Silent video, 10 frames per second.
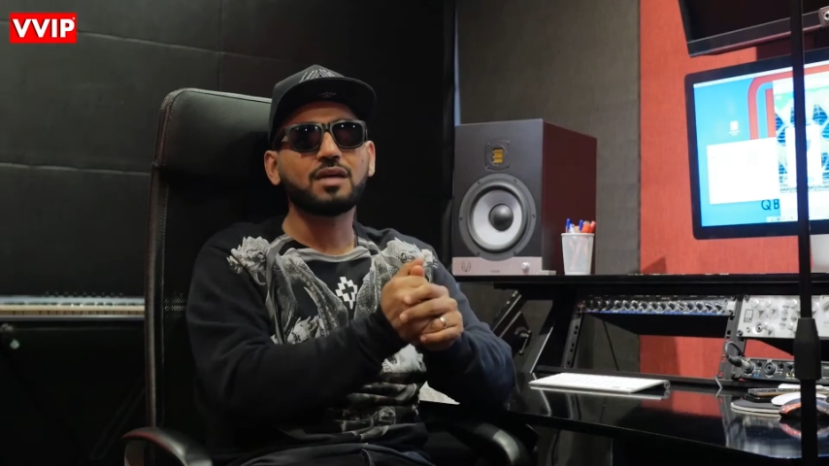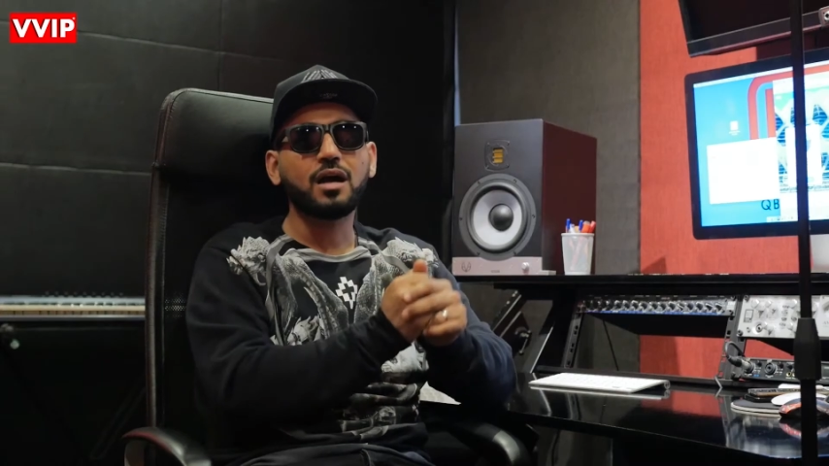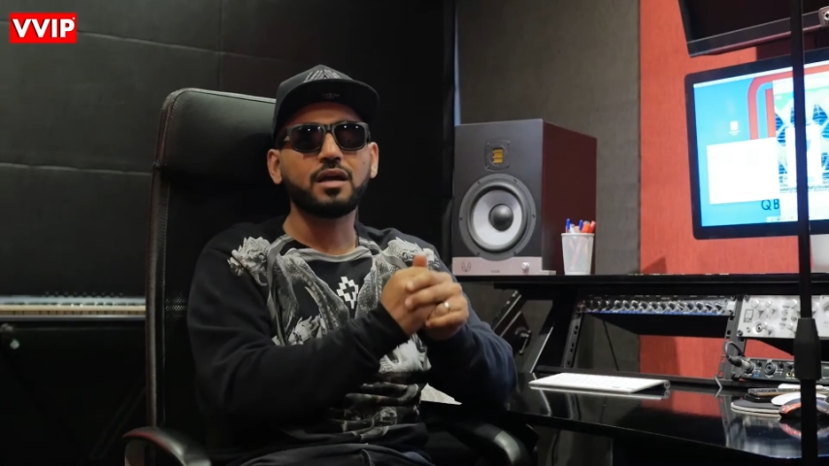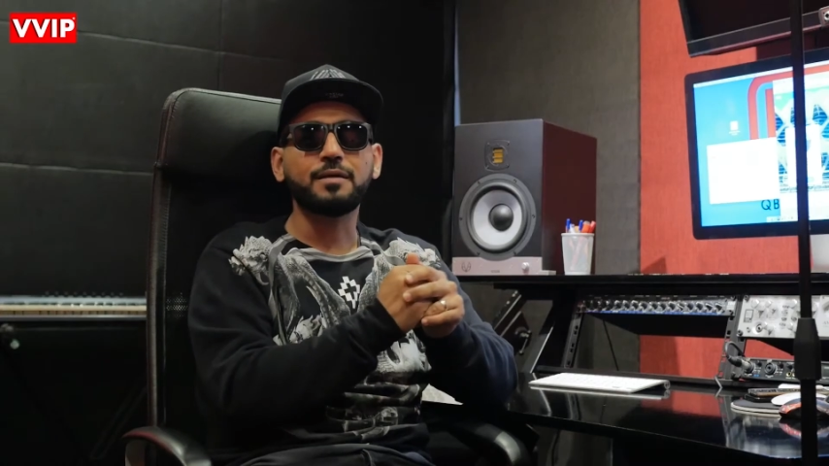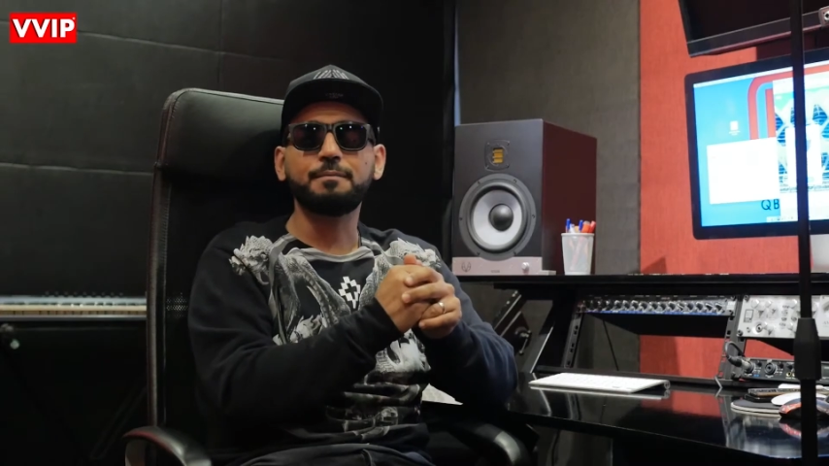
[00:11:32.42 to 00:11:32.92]

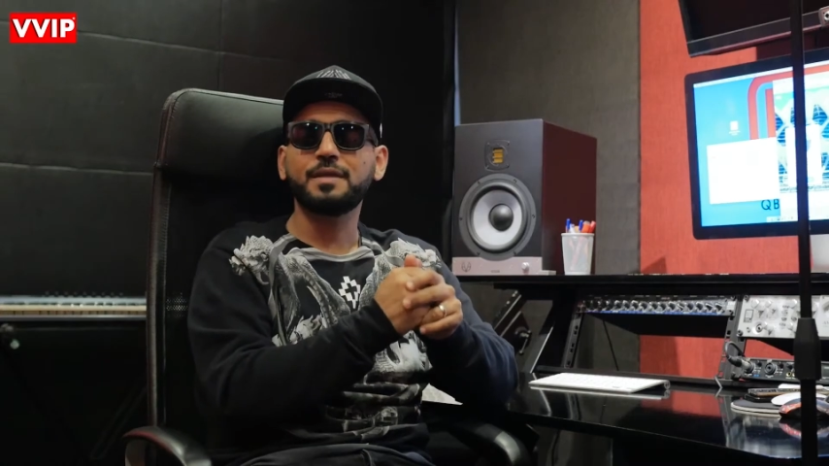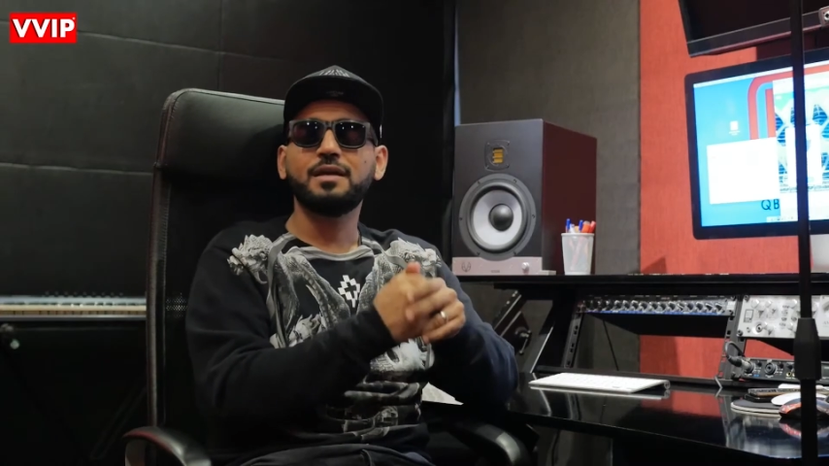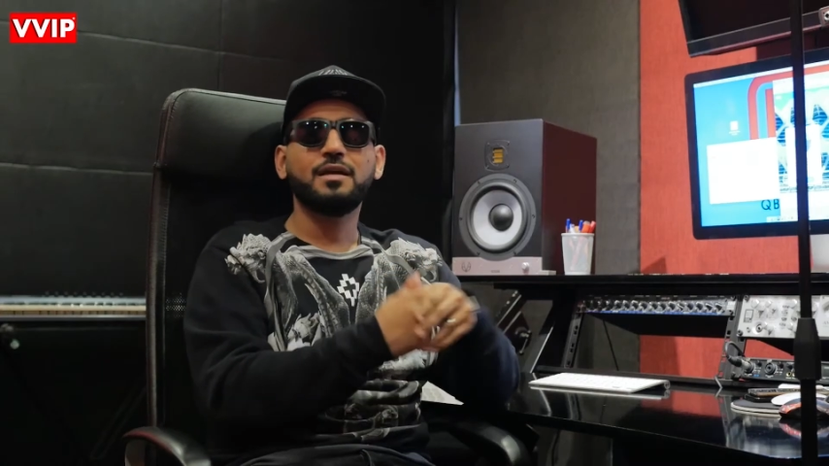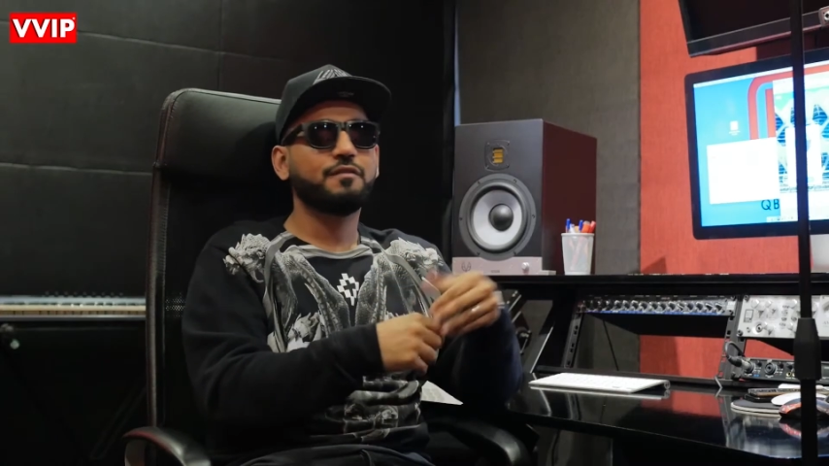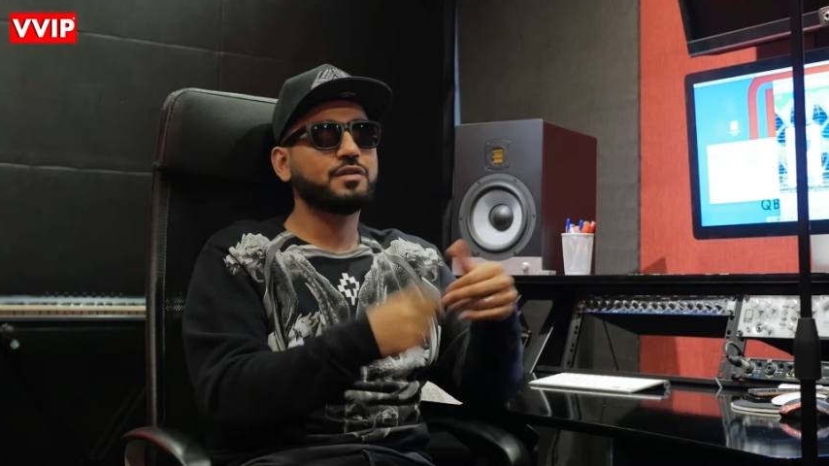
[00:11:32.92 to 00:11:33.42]
him,
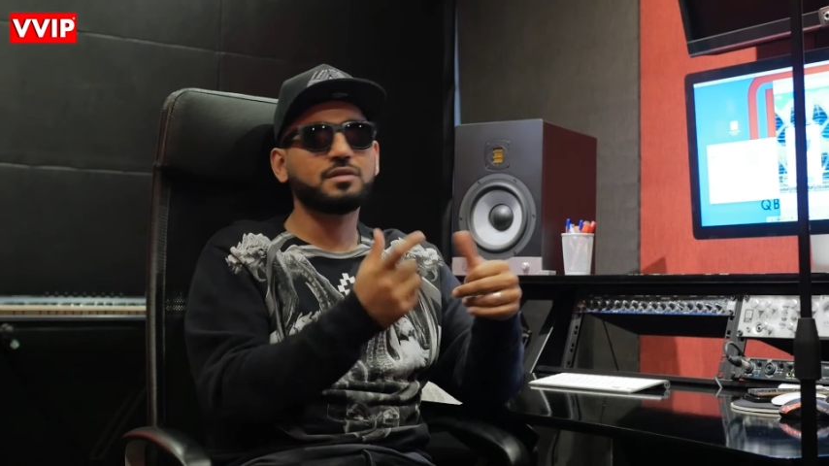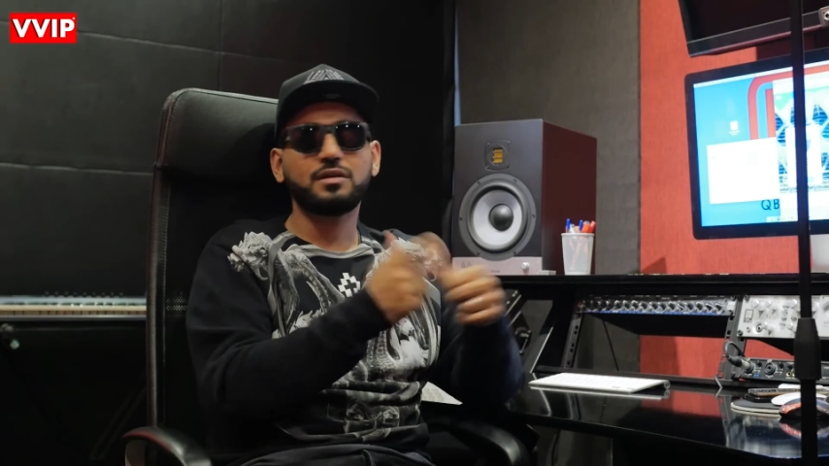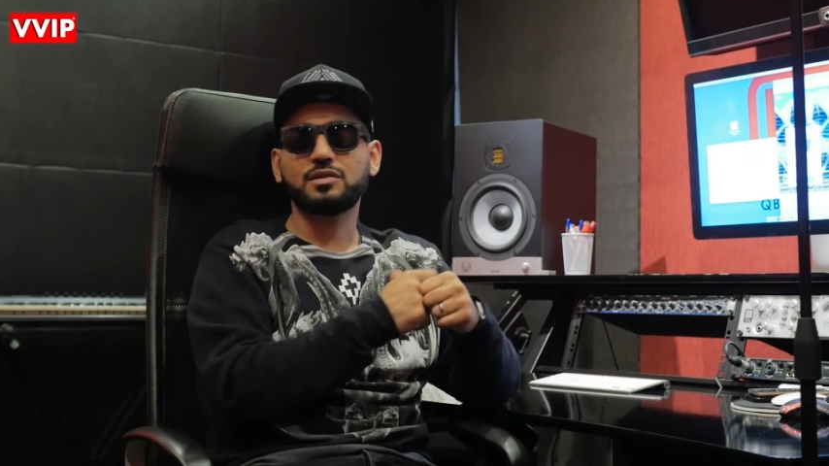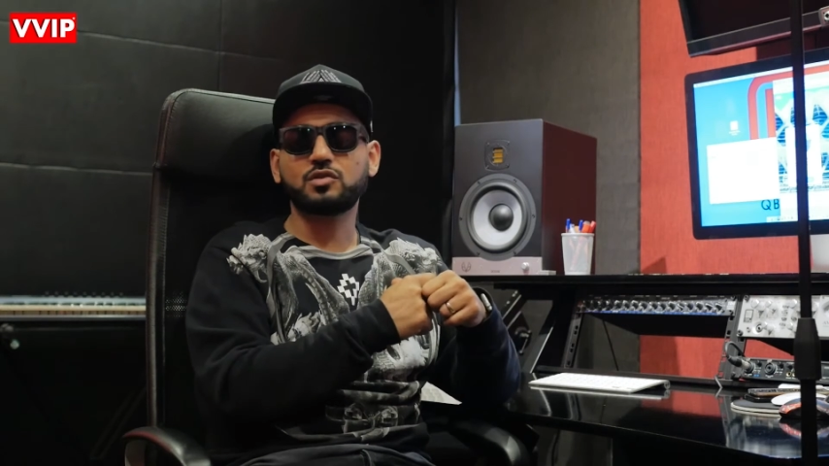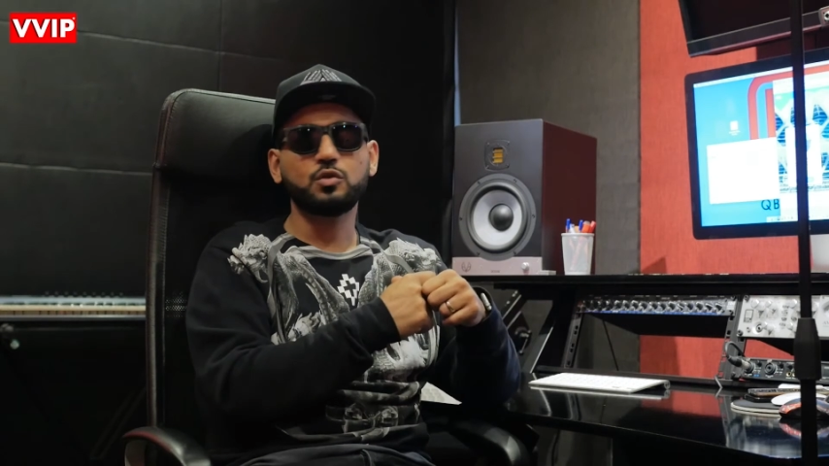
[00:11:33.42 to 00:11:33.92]
first of all, he's a
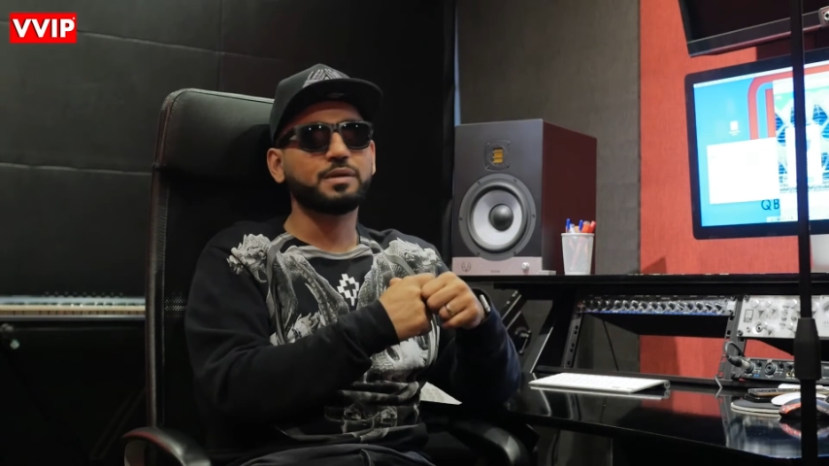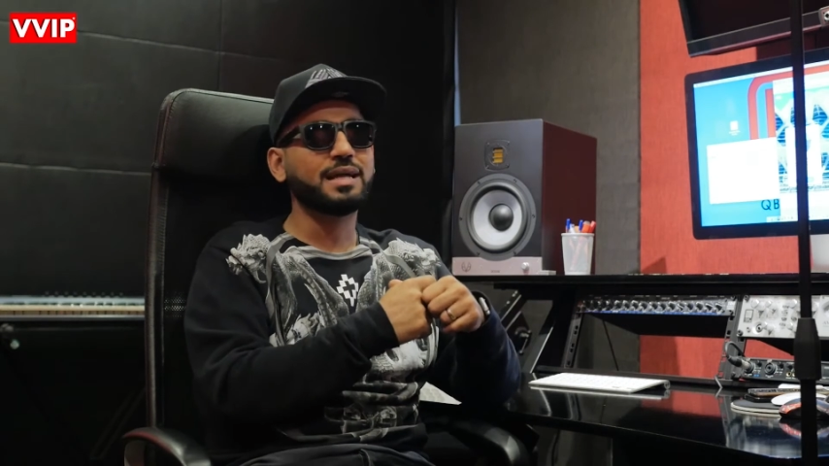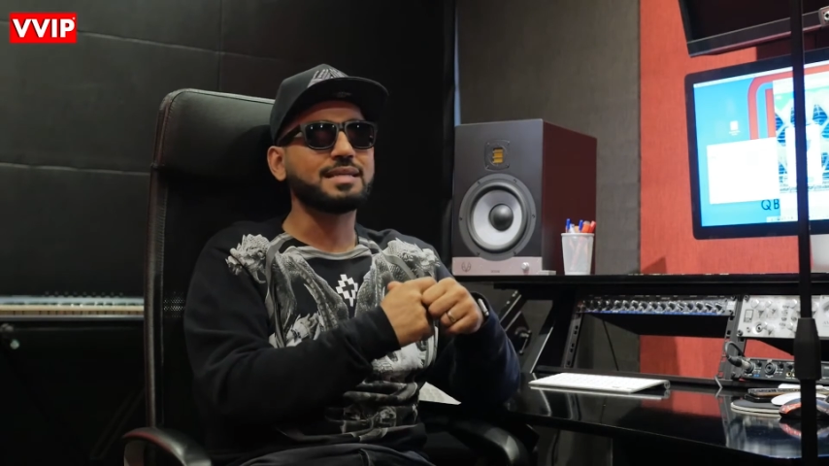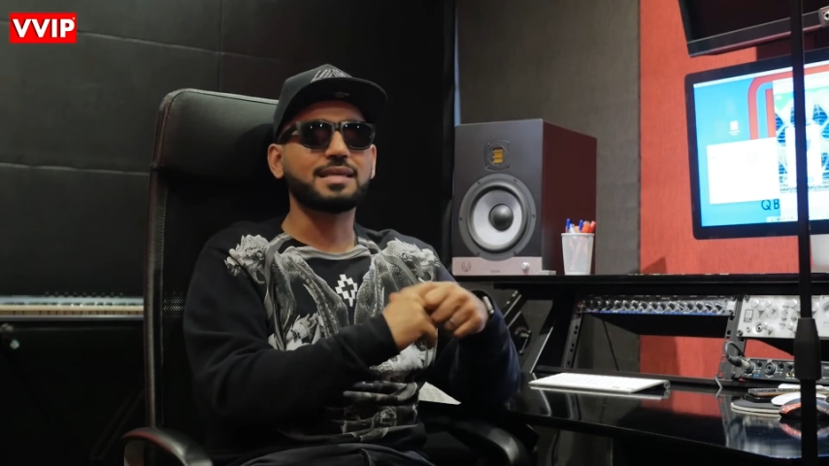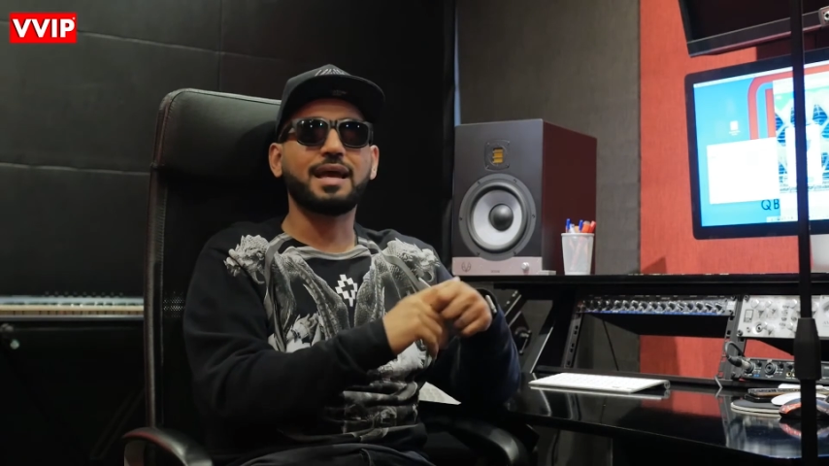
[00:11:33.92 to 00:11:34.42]
super
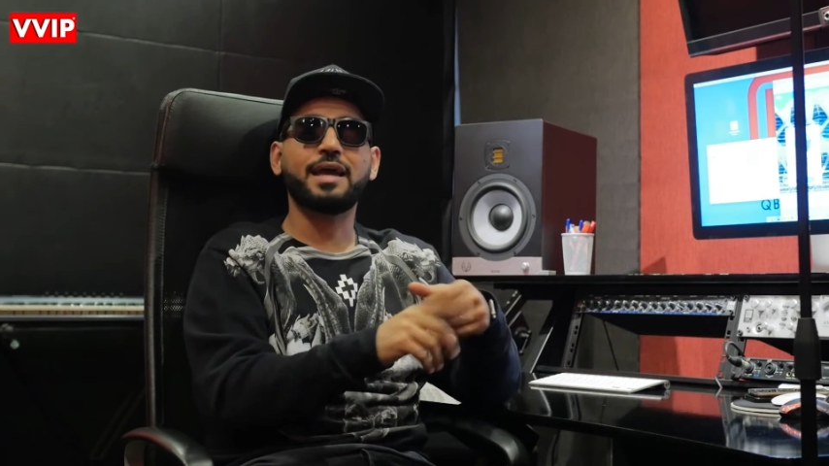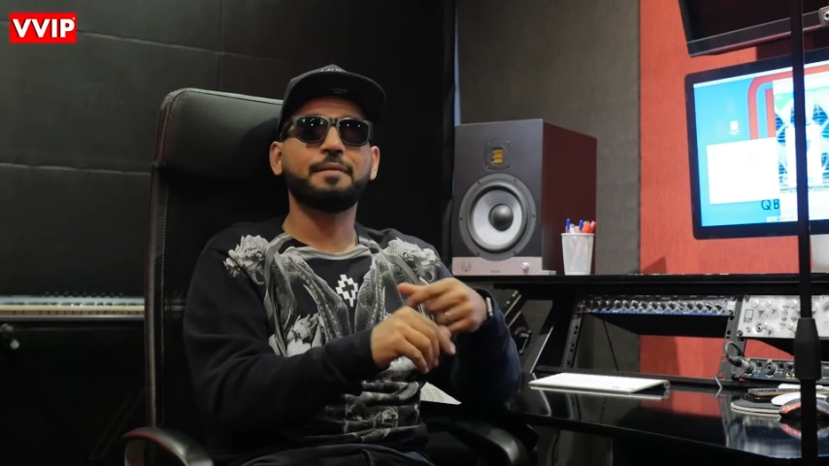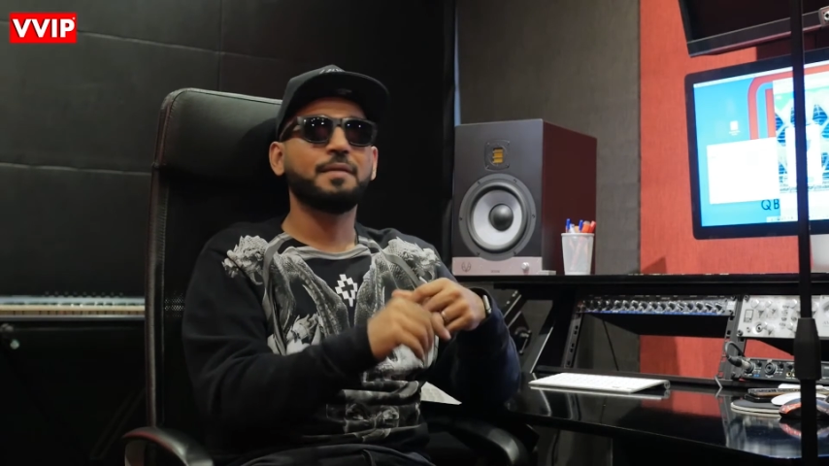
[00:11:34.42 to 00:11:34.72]
nice guy.